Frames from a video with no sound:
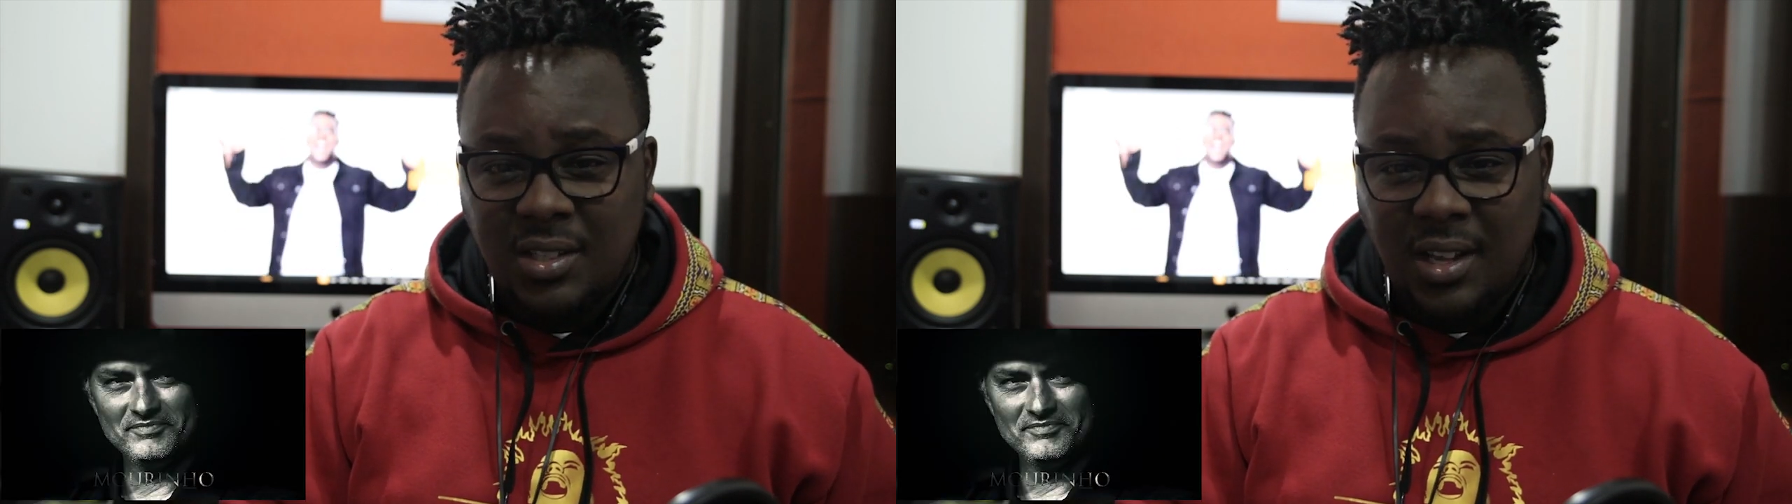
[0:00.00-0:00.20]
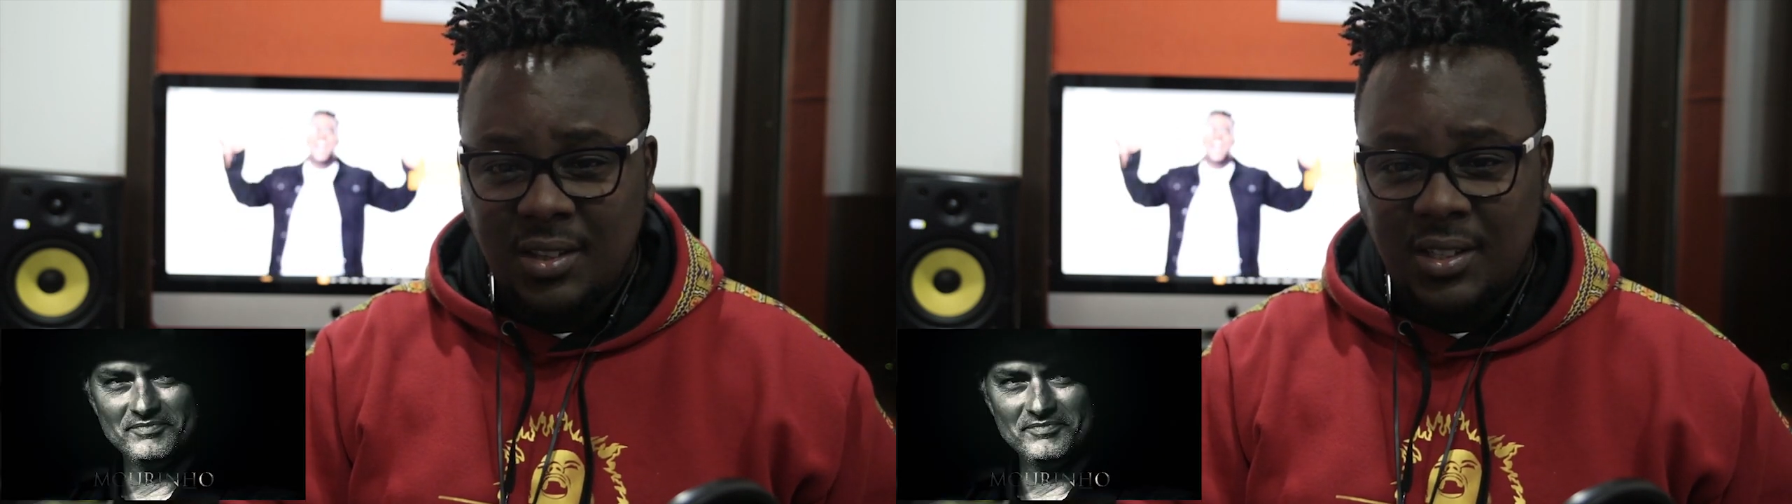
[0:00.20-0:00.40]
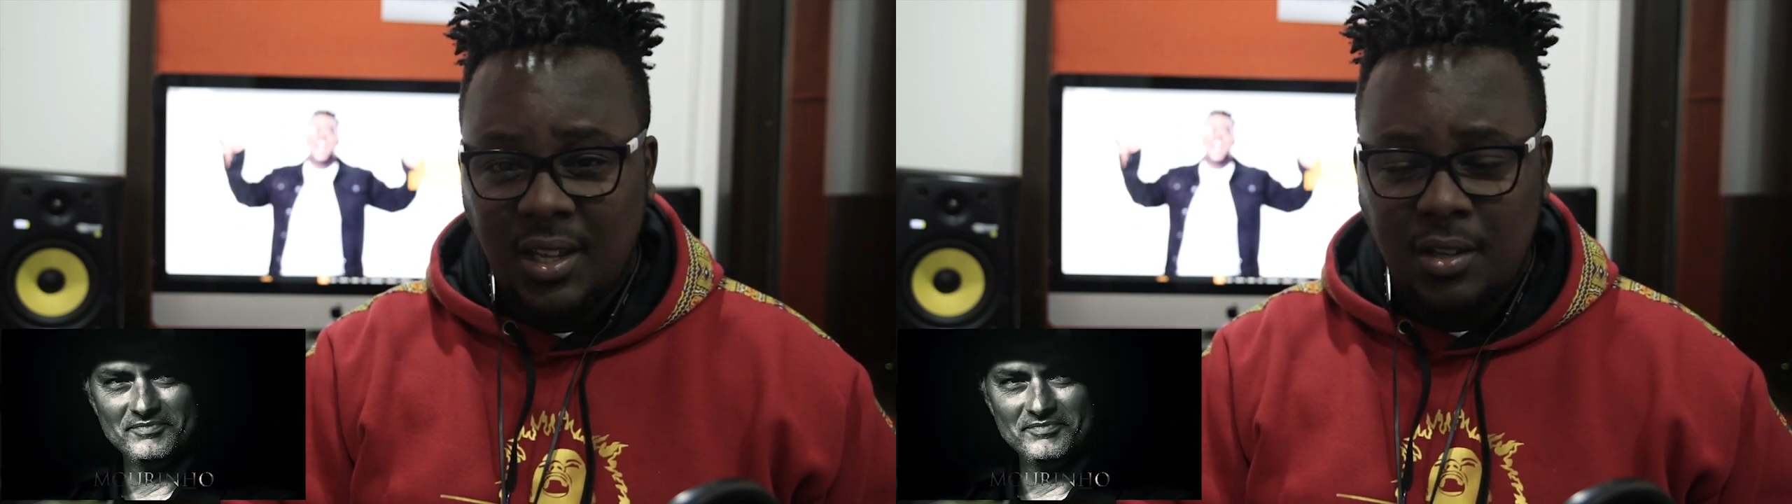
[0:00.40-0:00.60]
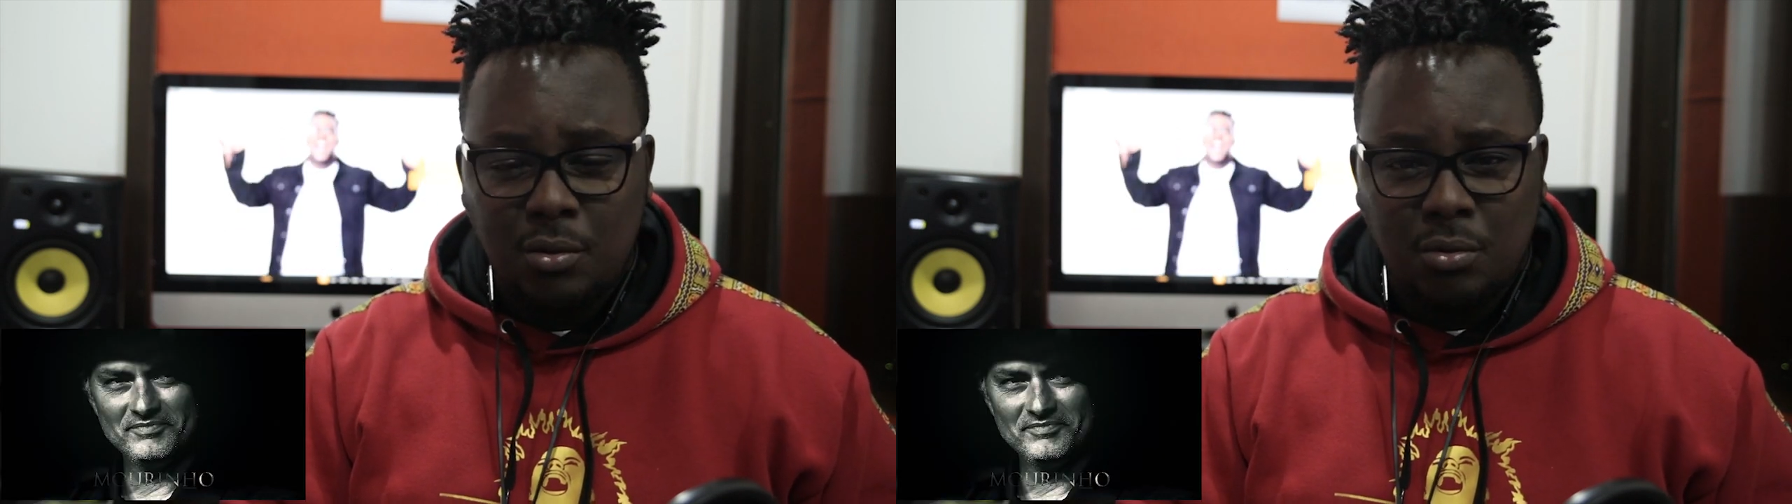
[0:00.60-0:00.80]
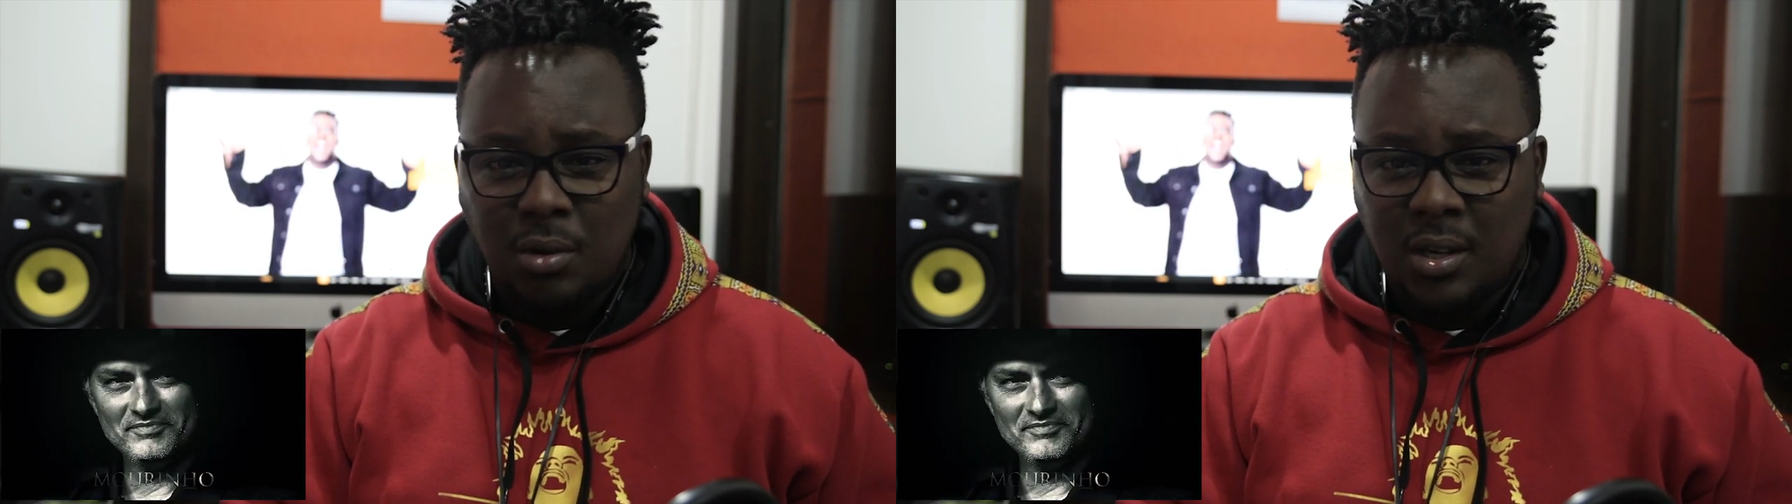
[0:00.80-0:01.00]
the other day.
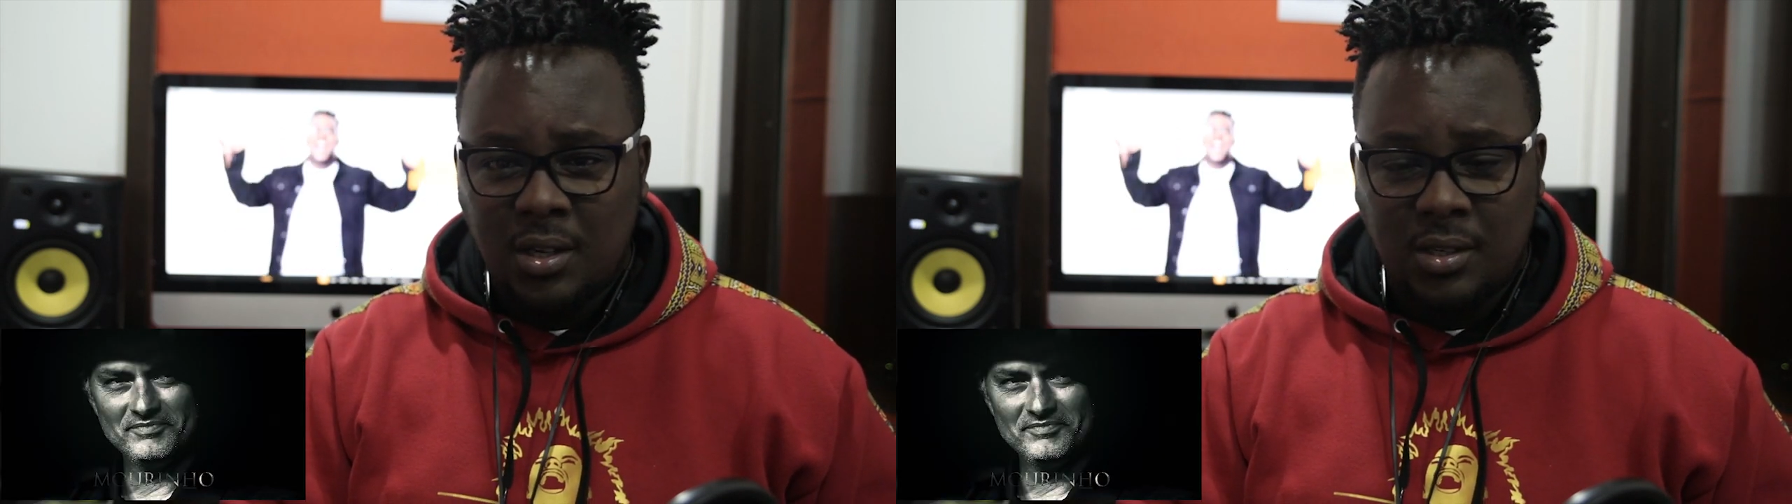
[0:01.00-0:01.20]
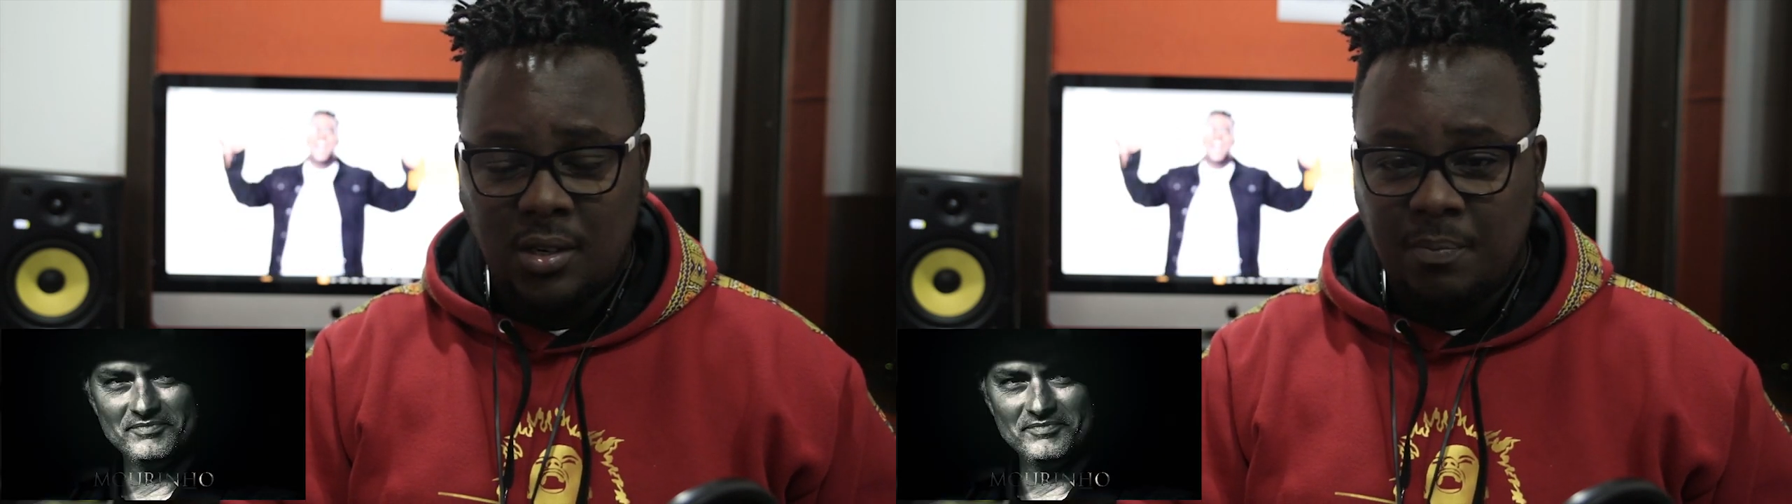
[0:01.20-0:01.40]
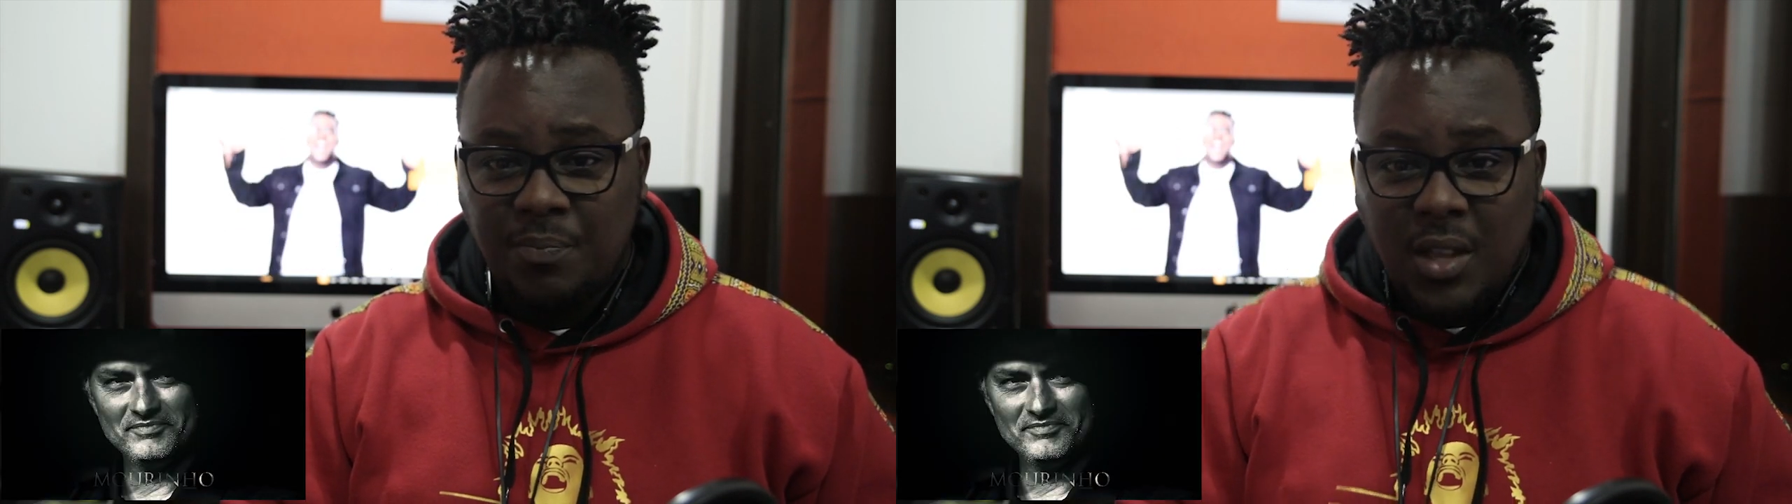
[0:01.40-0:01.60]
You are,